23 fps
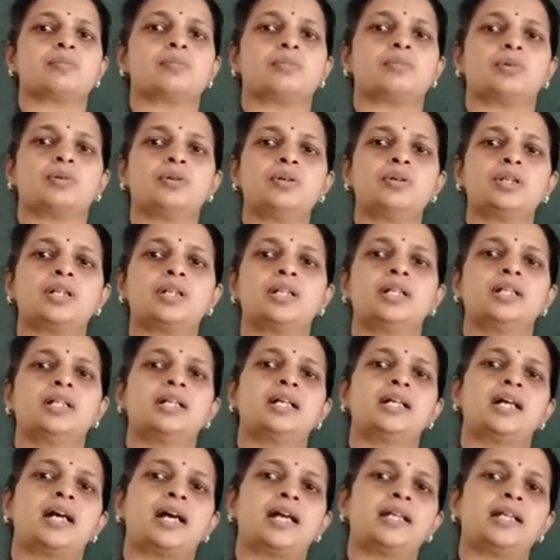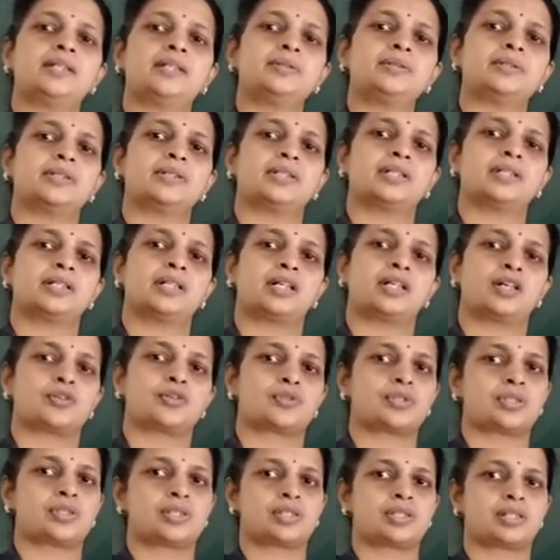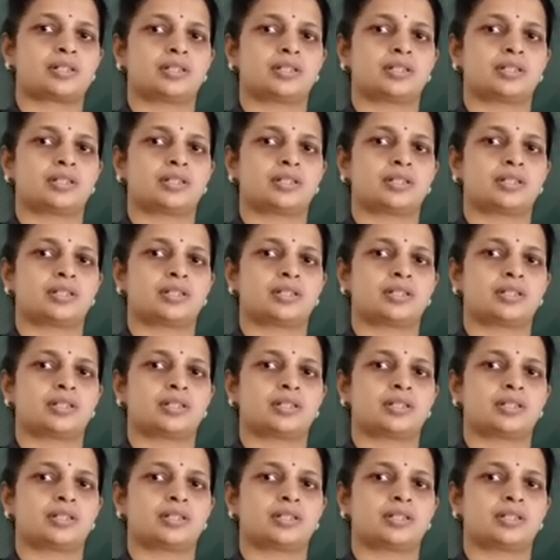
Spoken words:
more and houses